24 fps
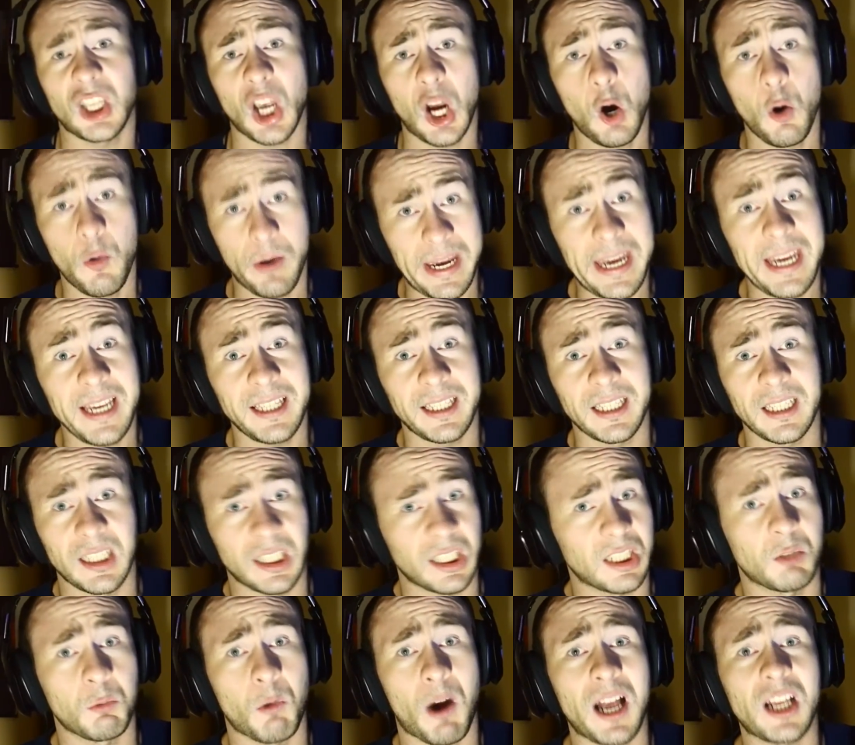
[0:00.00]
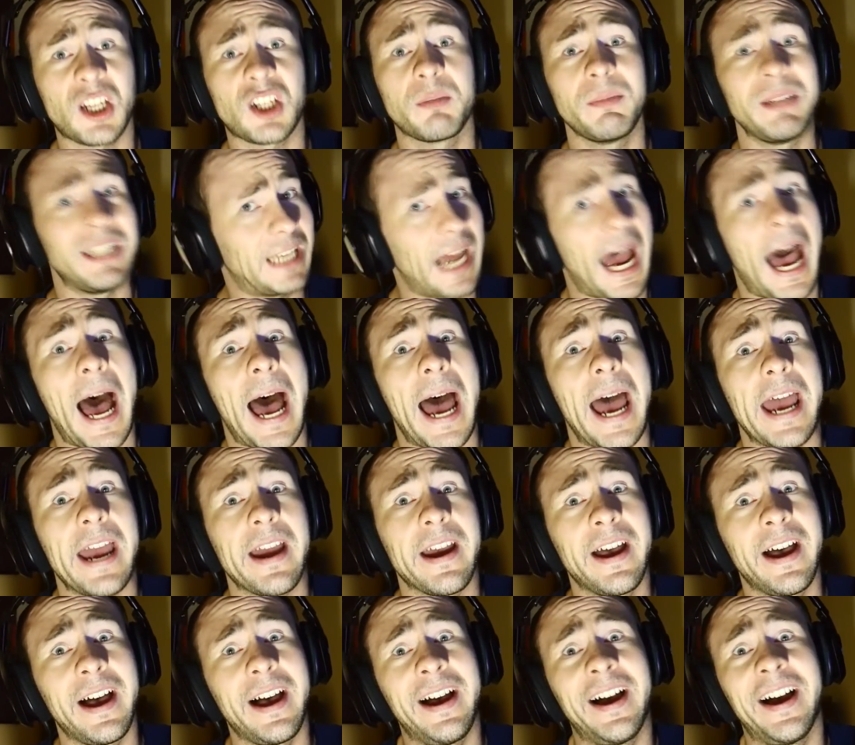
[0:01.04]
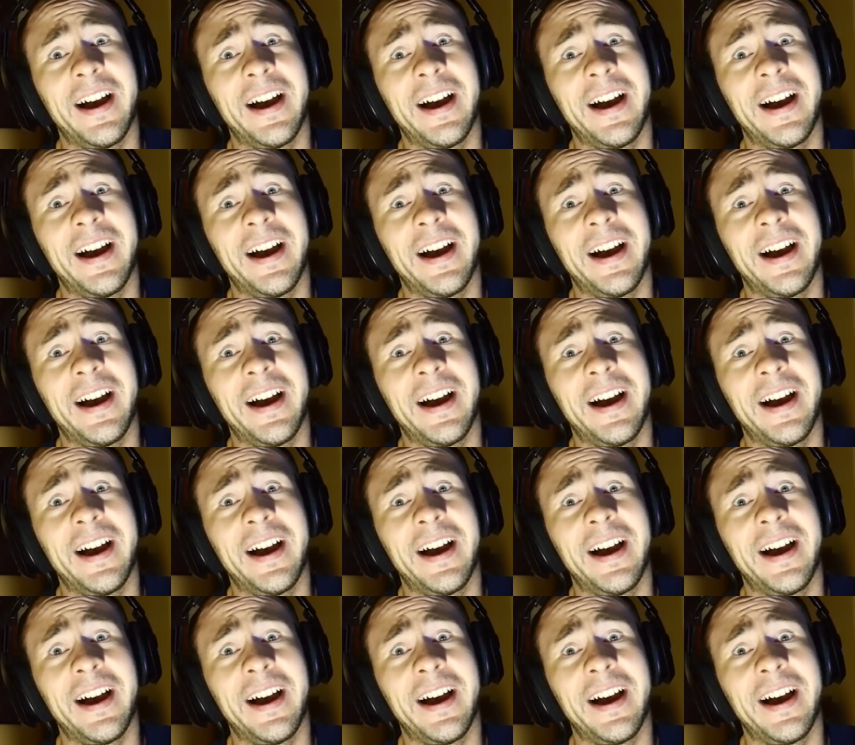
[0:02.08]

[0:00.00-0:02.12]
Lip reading: so easy, just watch me die.